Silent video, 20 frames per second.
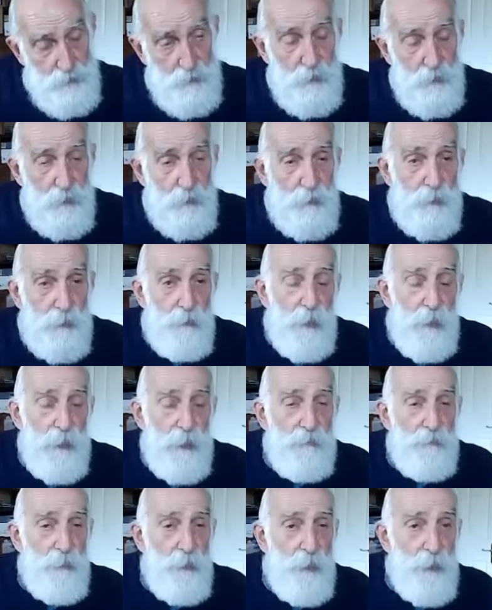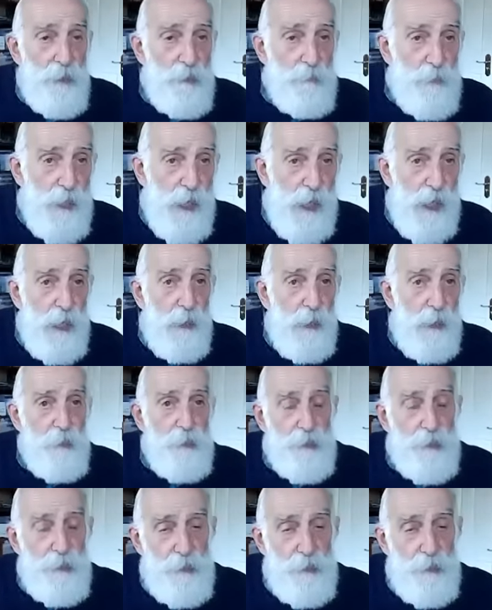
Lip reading: You ask me, how does